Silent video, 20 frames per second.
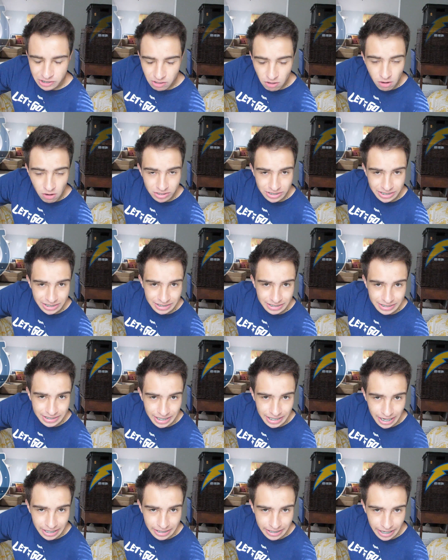Colts and
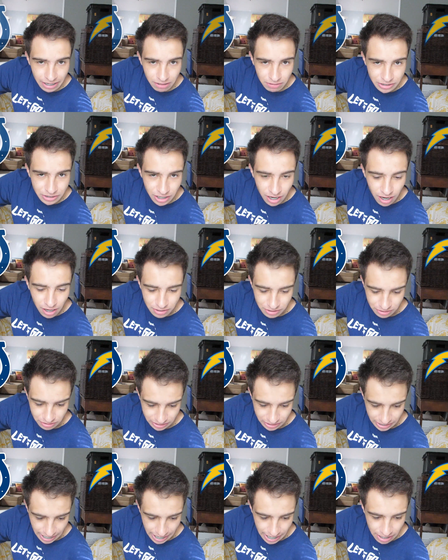San Diego
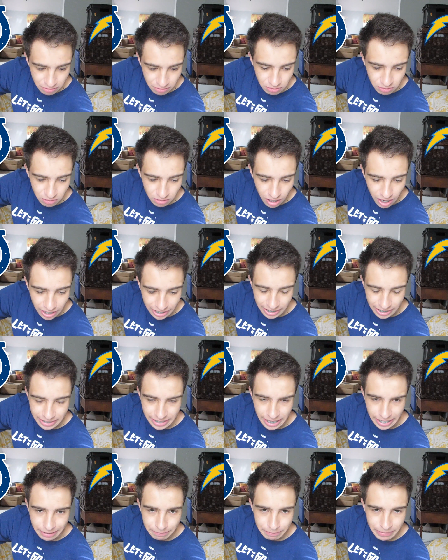Chargers. Andrew Luck,
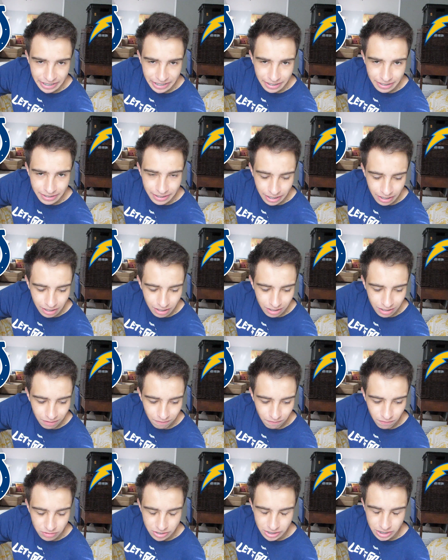Neckbeard
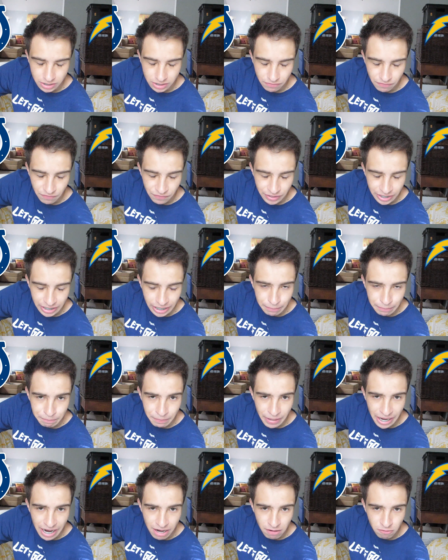versus
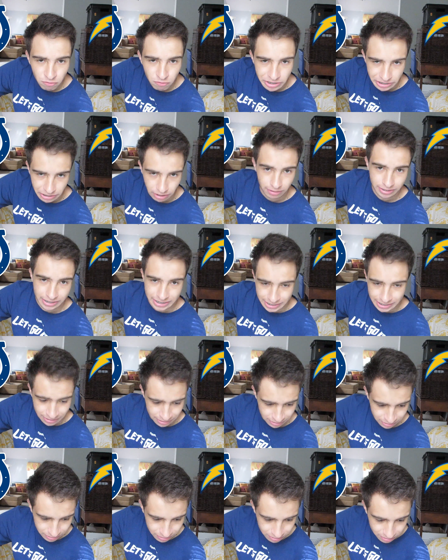Felipe
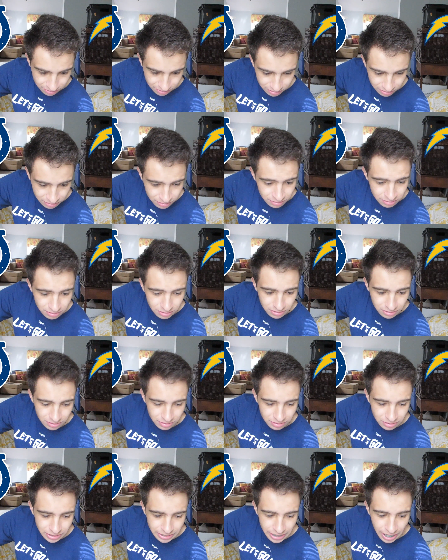Rios.
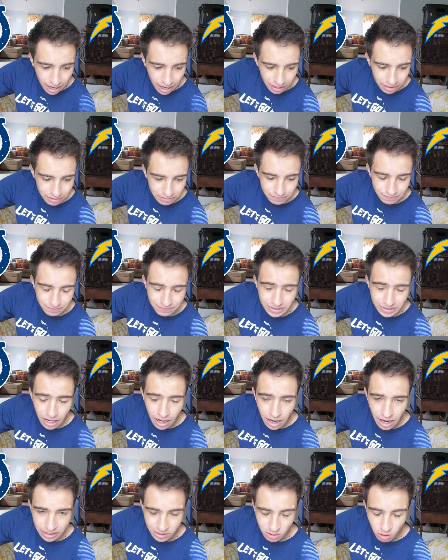Yeah,
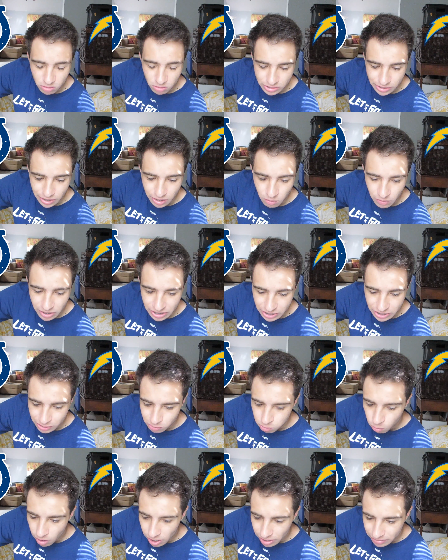Colts are going to win
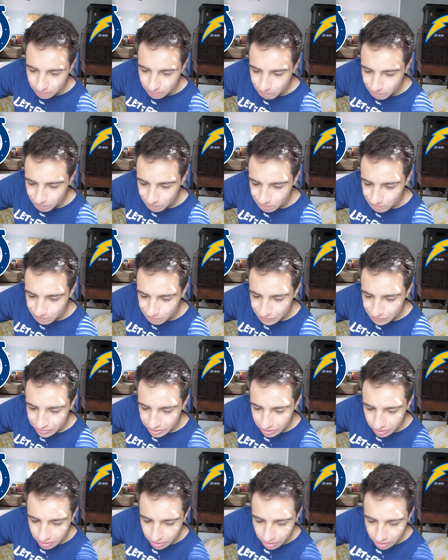this one
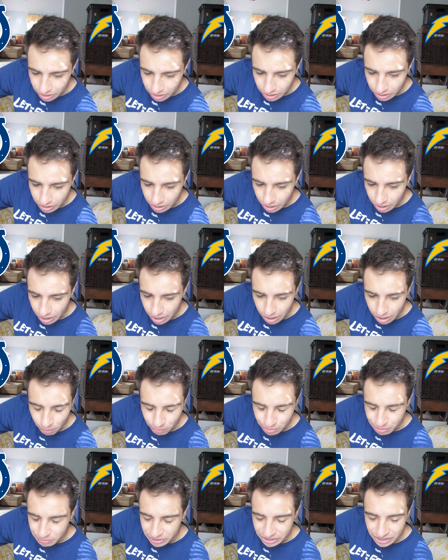
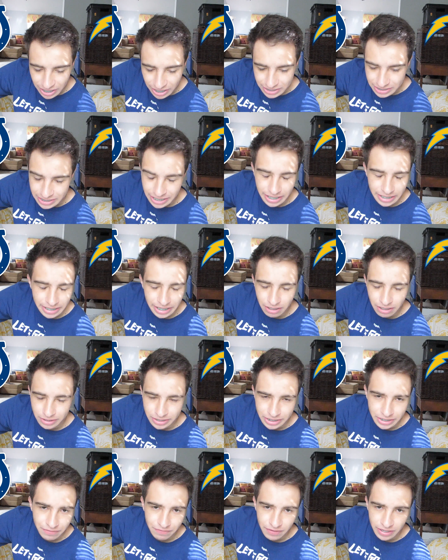only because San Diego's
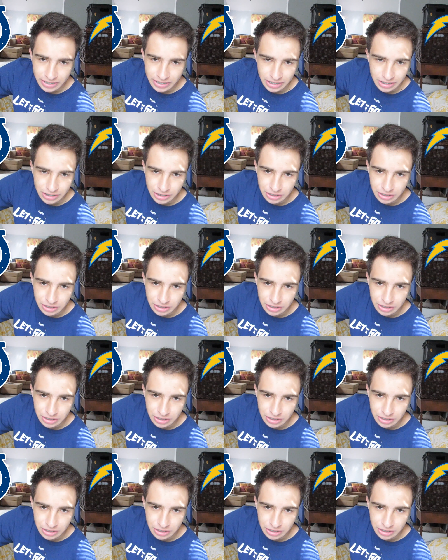defense is